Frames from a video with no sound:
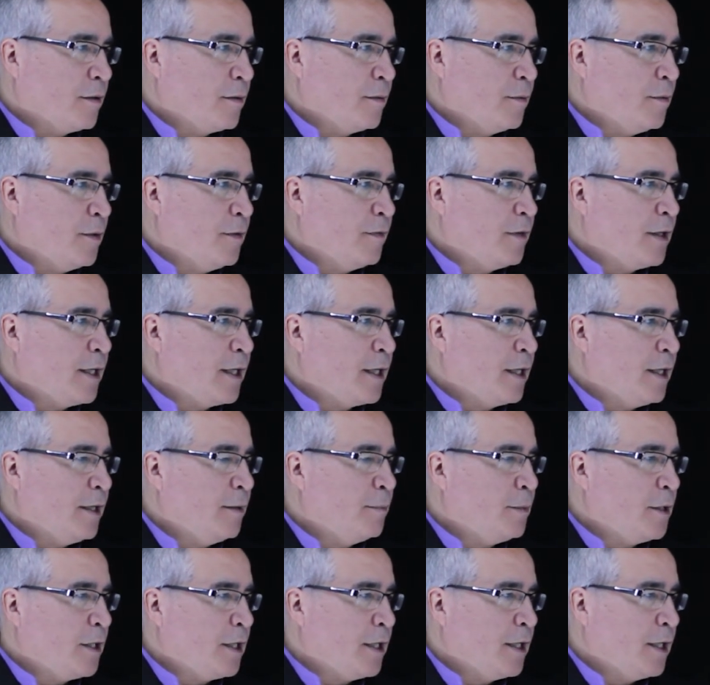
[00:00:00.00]
We've got
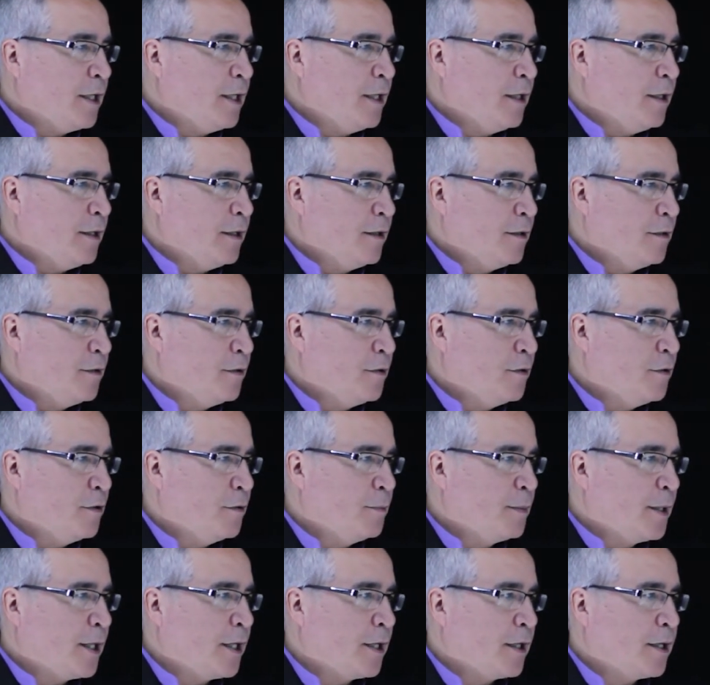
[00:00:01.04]
Emily, who
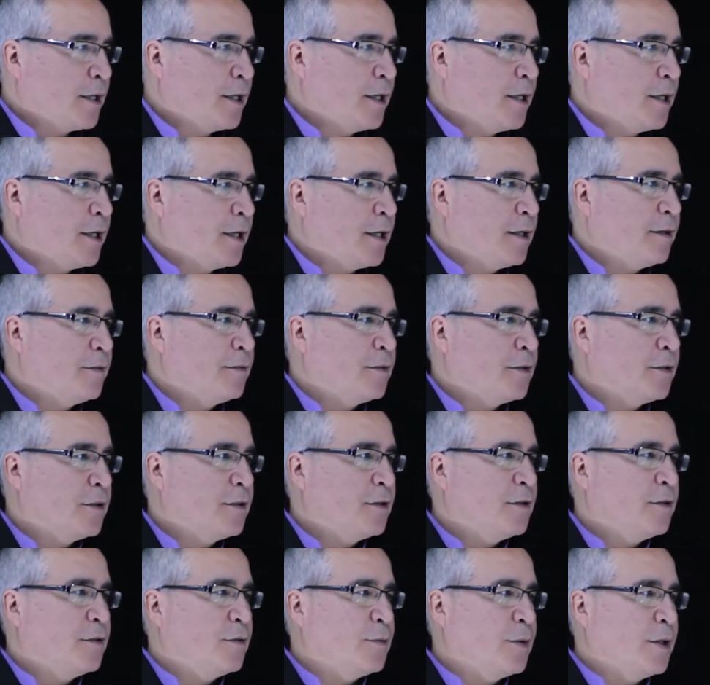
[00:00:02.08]
bought a car for
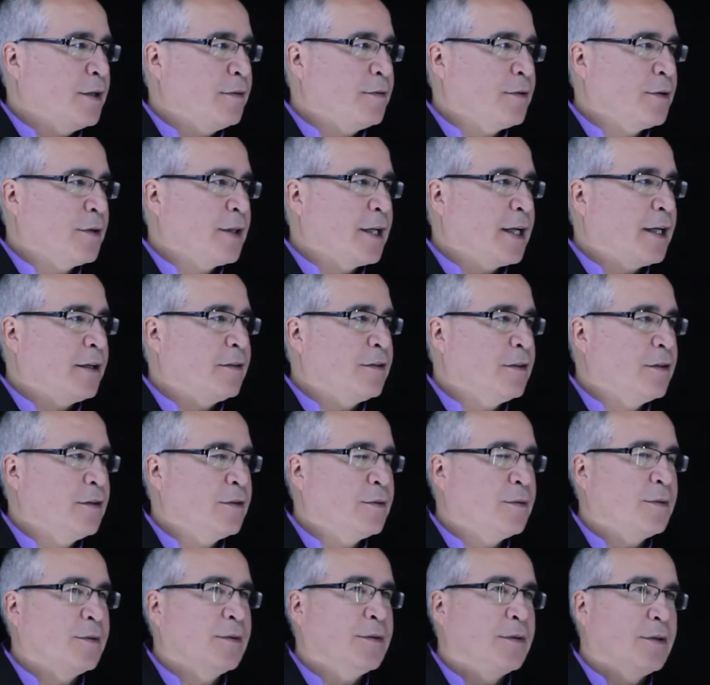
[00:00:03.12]

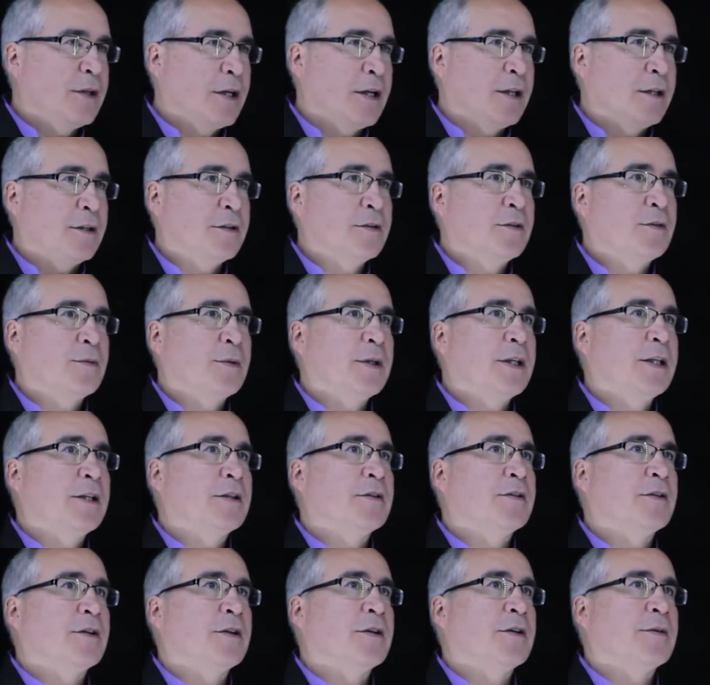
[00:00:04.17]
$24,000 3
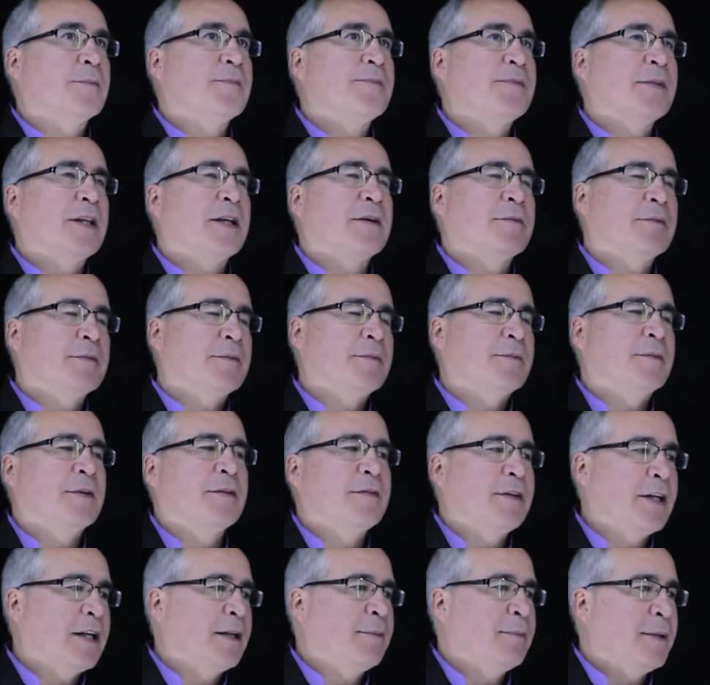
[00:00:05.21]
years ago. Now, we've
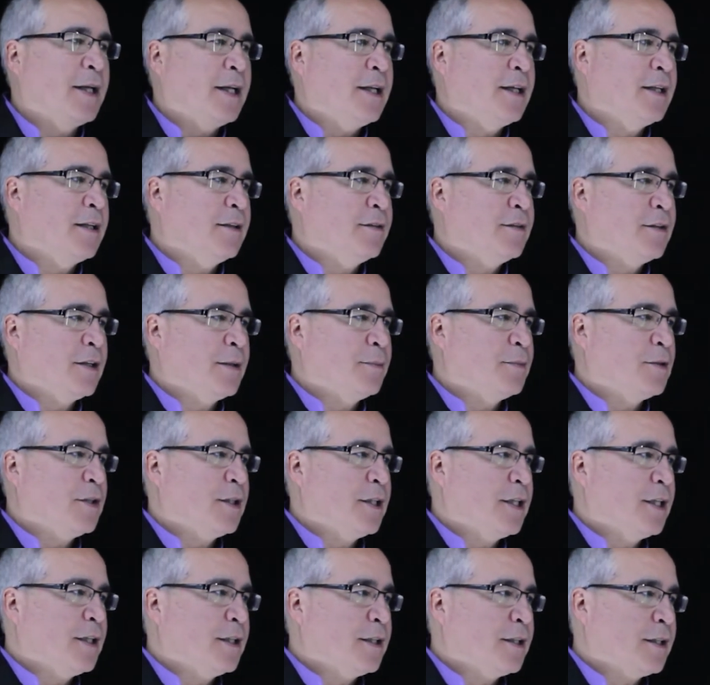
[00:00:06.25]
got to make an assumption
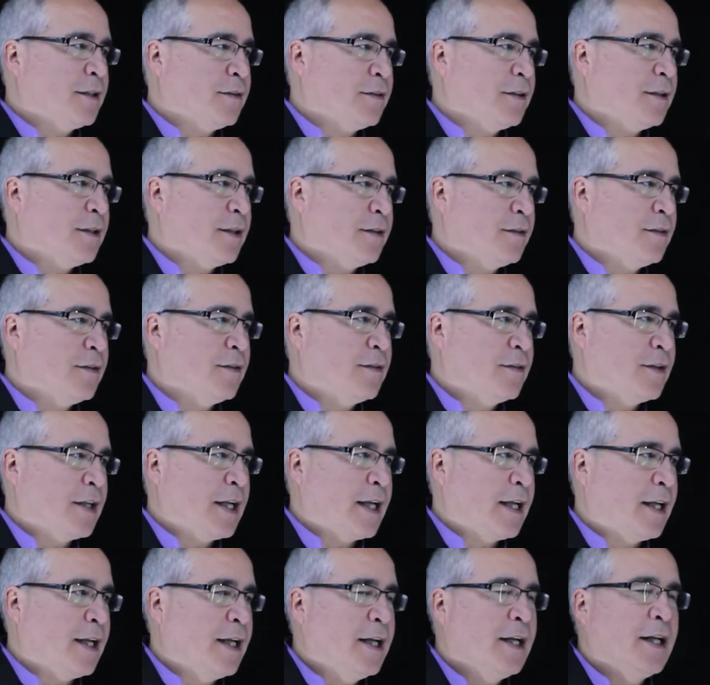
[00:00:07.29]
here because it doesn't
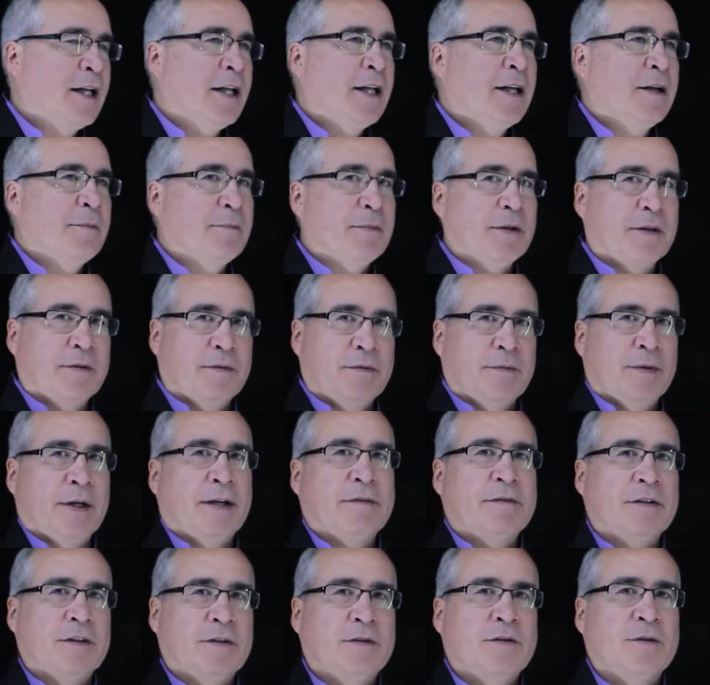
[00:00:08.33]
say, but we
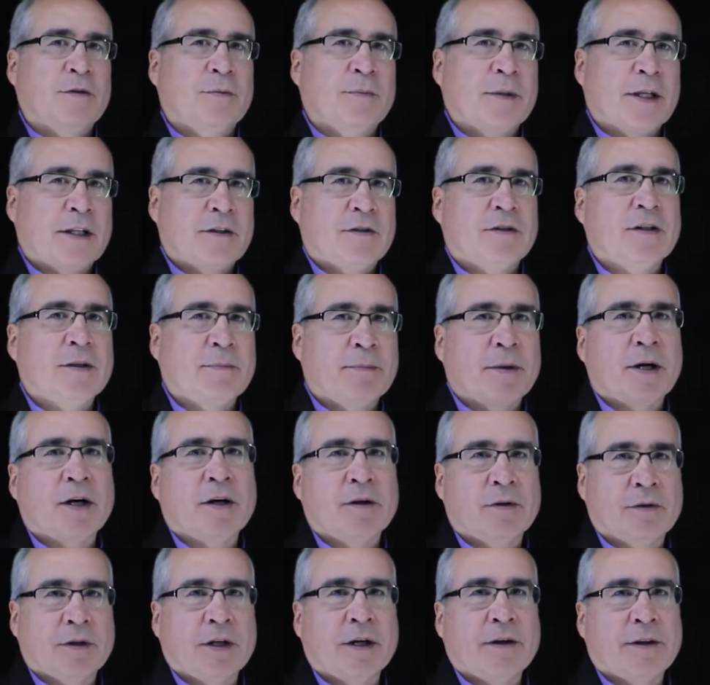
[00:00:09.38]
have to assume that she
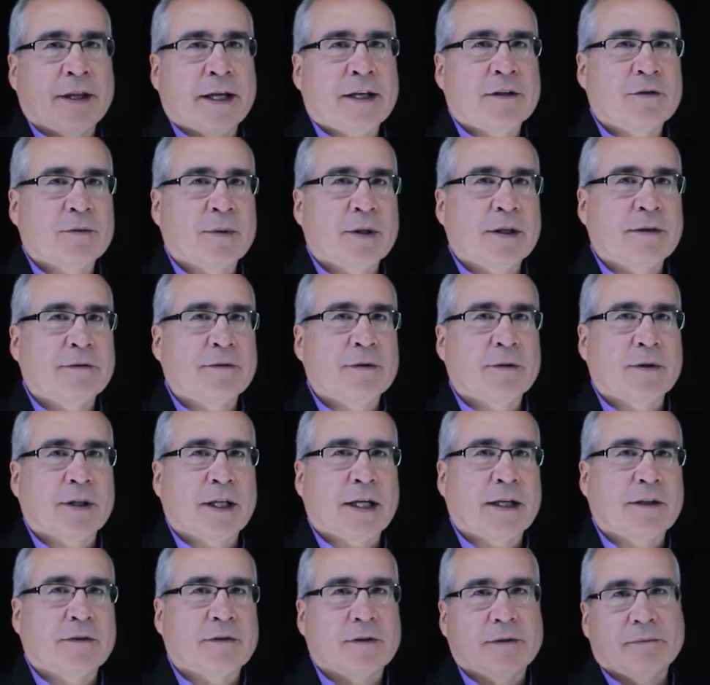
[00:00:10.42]
borrowed all that $24,000.
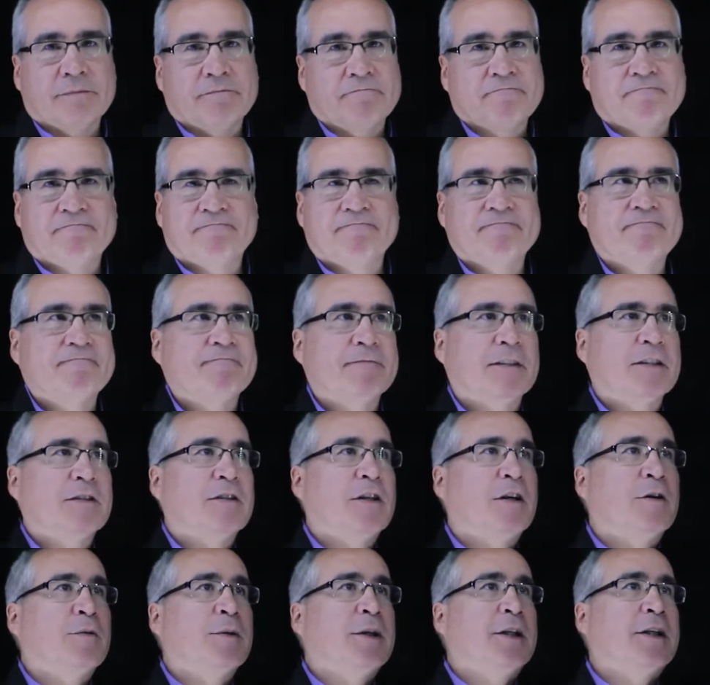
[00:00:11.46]
That's
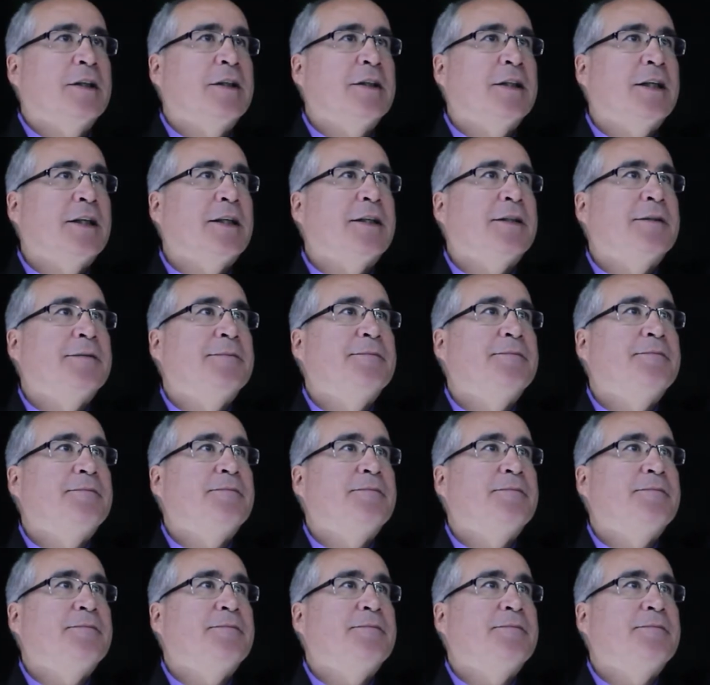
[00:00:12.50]
all we can tell.